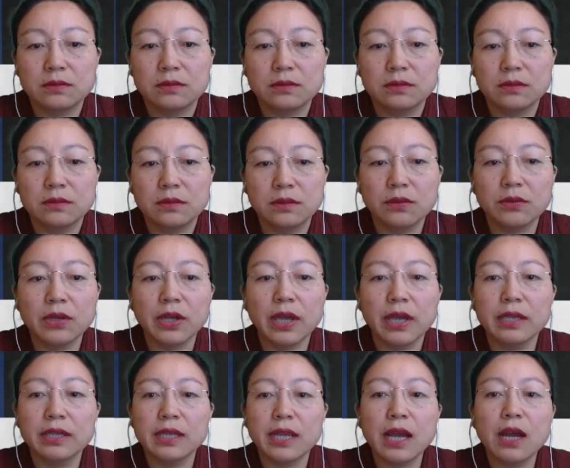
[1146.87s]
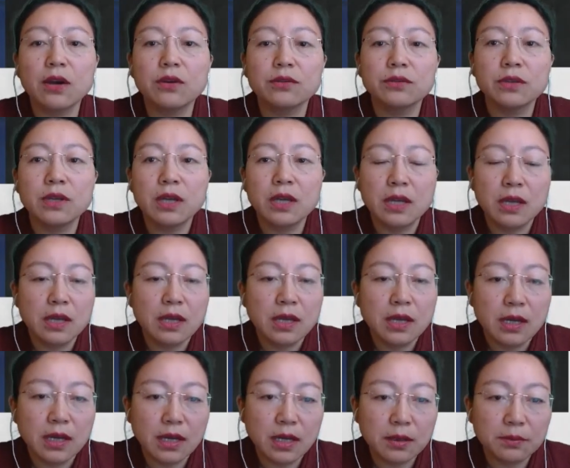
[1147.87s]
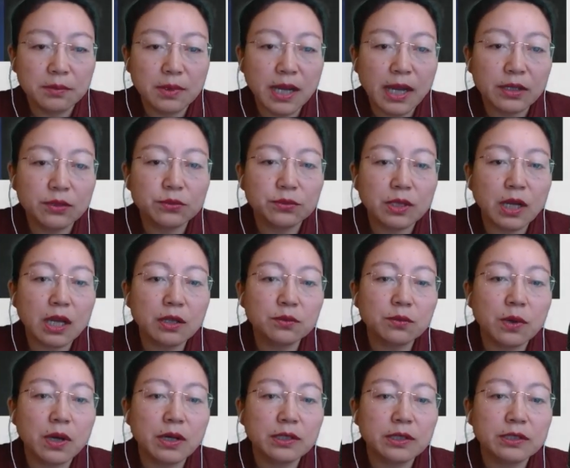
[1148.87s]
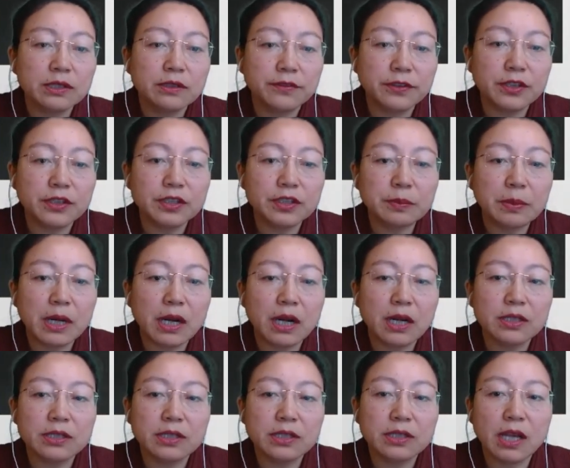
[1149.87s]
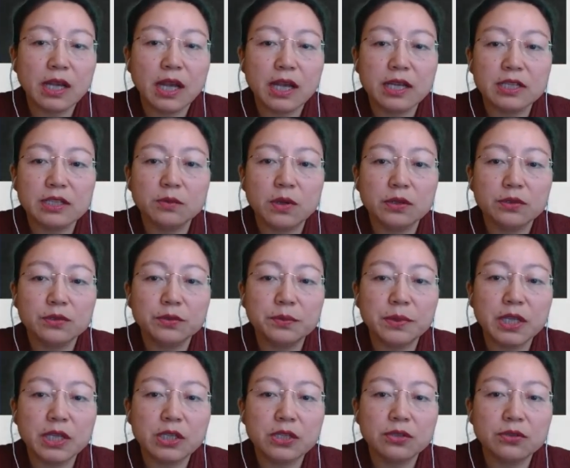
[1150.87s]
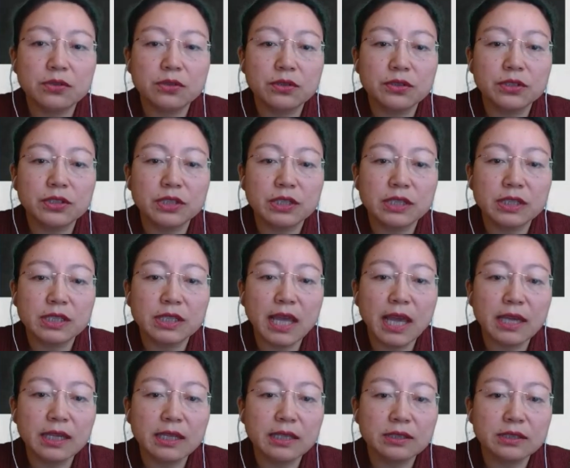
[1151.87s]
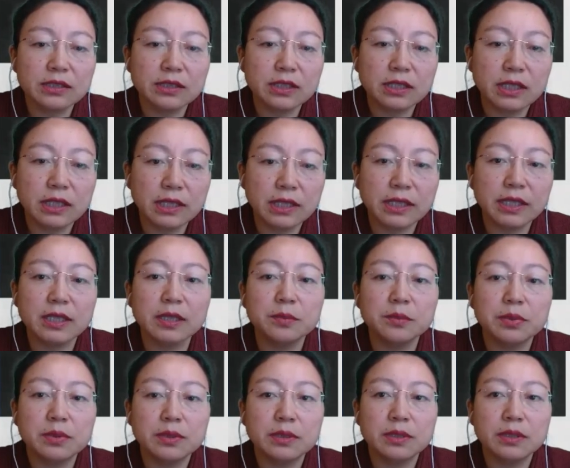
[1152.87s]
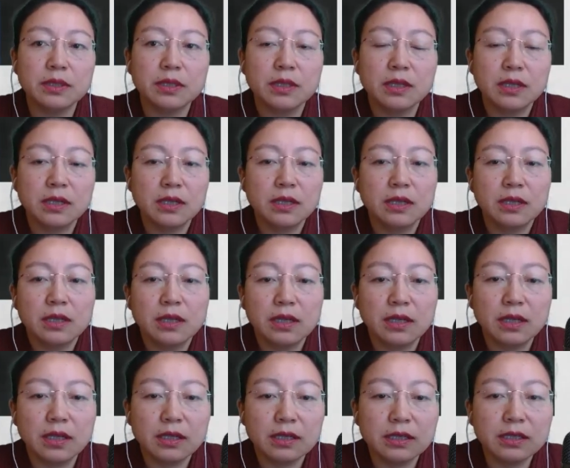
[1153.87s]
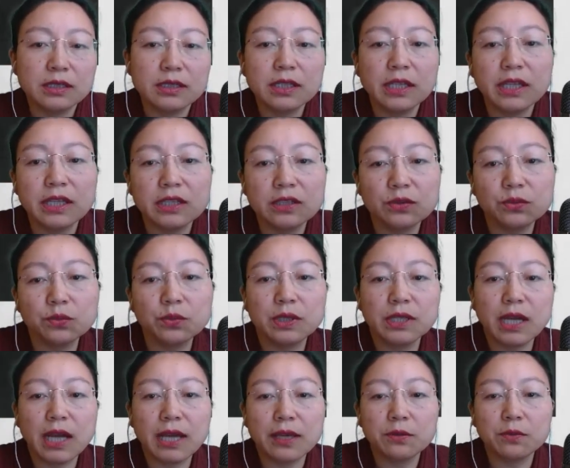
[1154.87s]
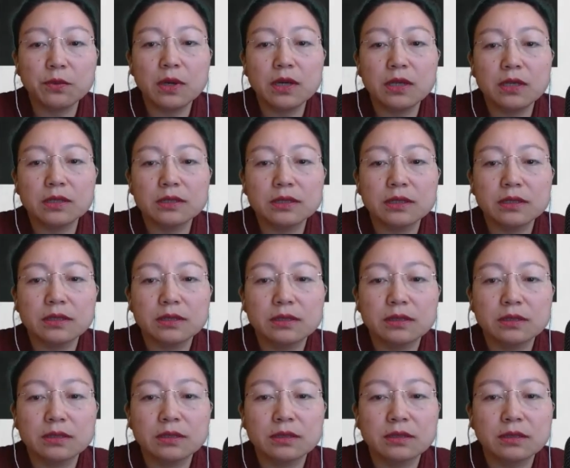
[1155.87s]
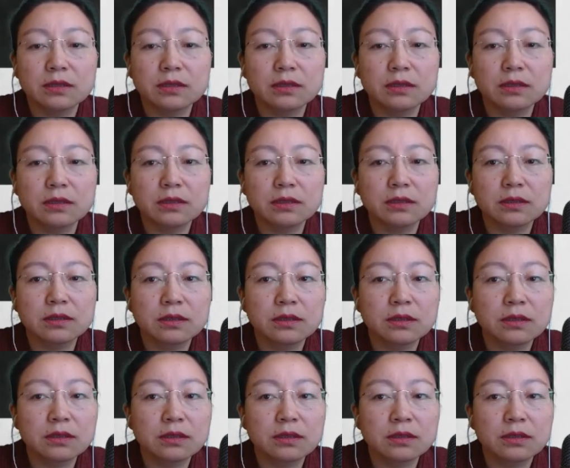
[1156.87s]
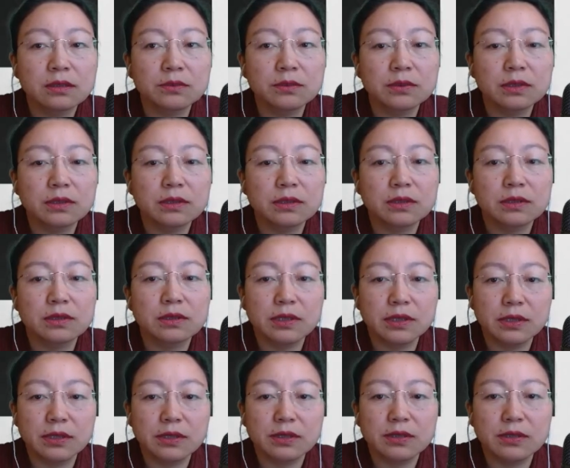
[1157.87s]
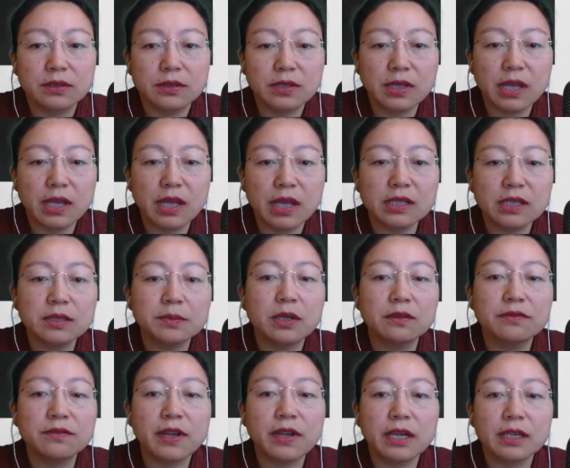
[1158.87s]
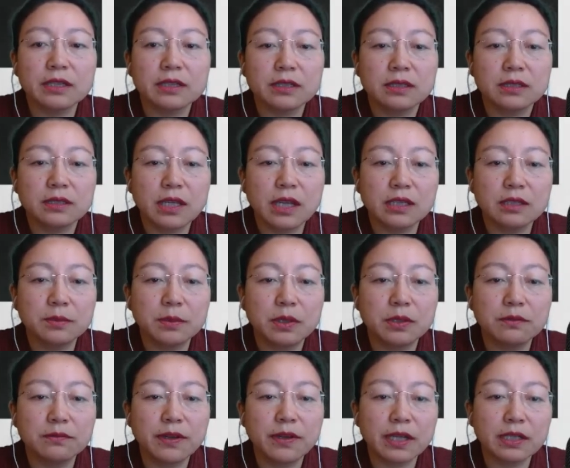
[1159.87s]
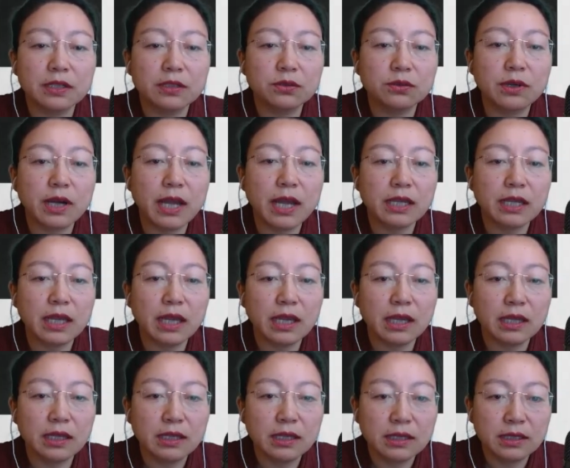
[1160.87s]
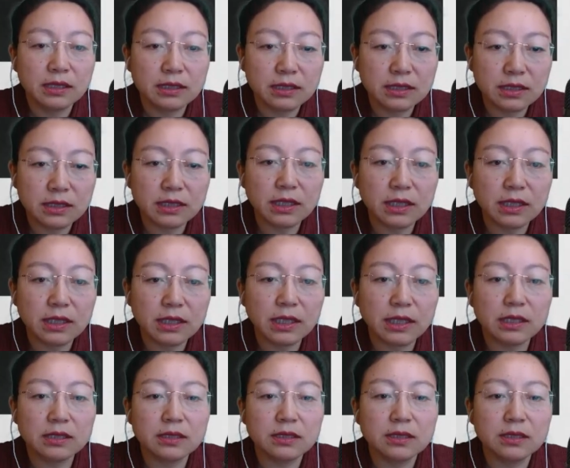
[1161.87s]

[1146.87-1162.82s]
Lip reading: Okay, now I do not want the first part. I just want to make sure the second clip contains what I want. Start with 10 foundation chains. That's perfect. That's perfect. So I can delete